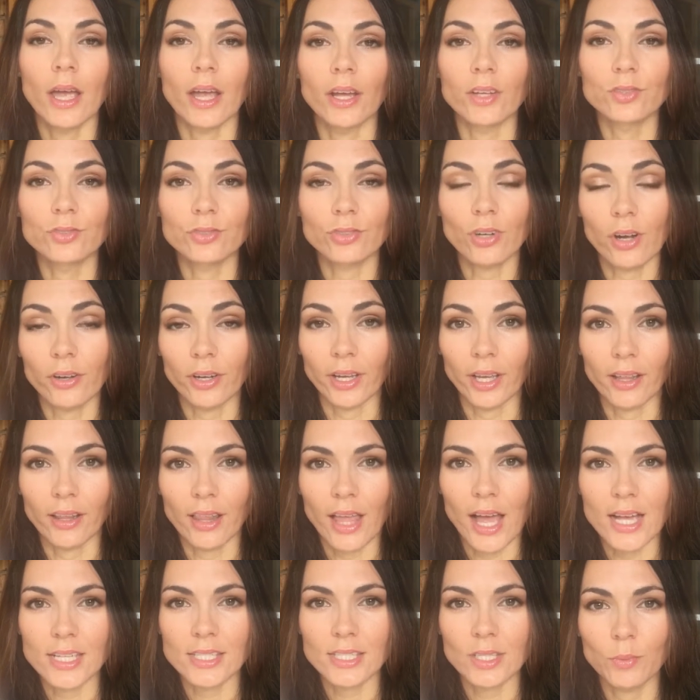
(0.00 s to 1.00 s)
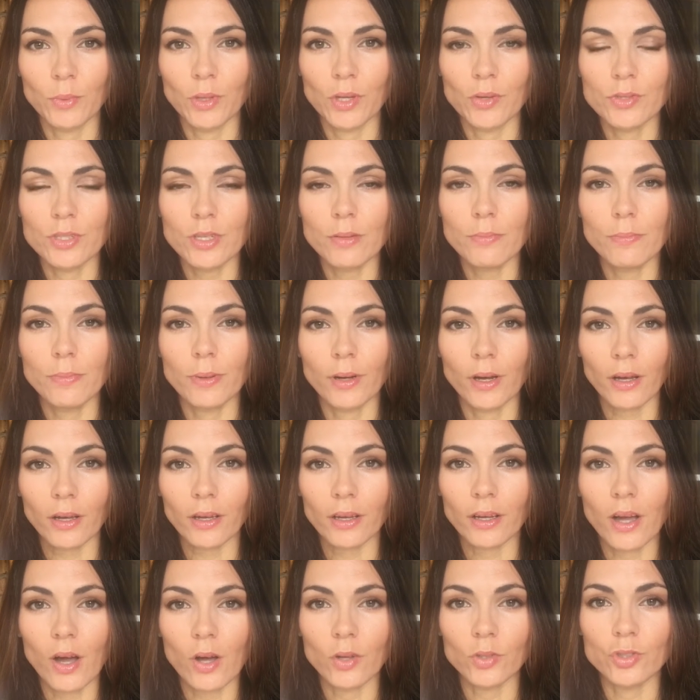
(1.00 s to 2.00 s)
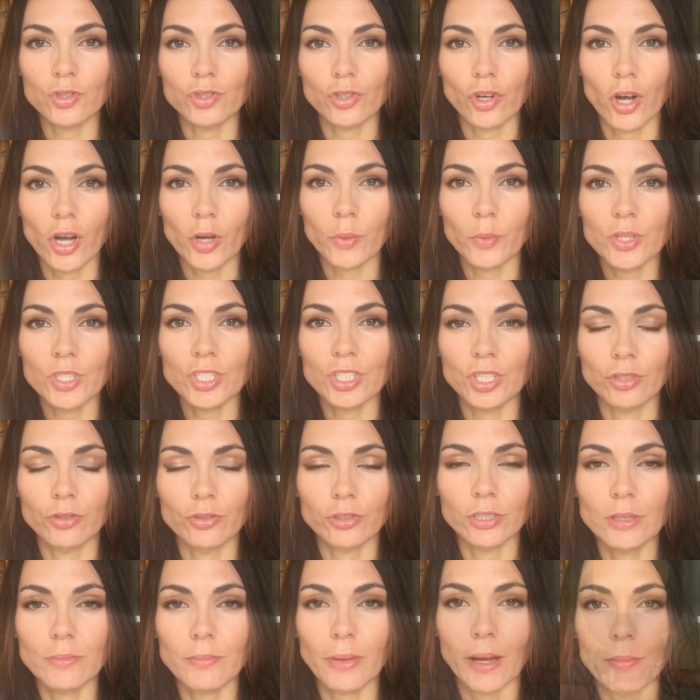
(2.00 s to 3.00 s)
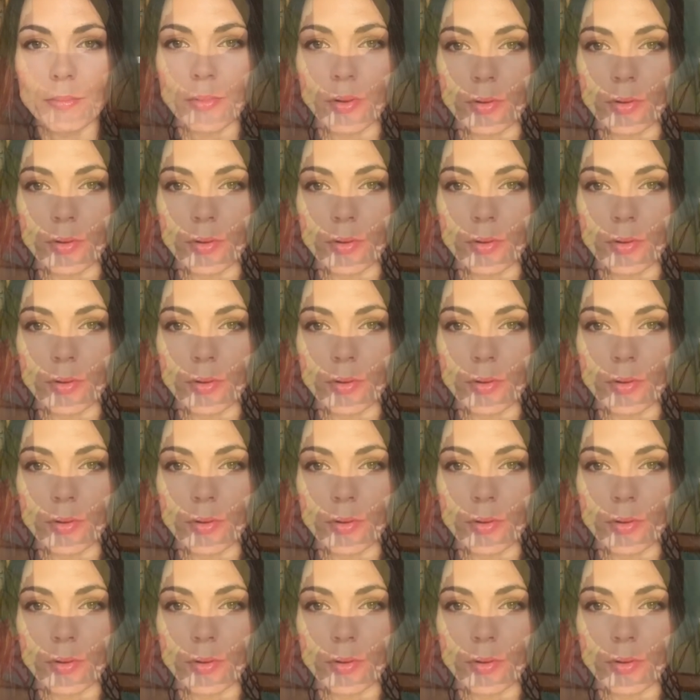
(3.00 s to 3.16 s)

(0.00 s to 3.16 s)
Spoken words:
a drawing class, and we use a book called Drawing with Children by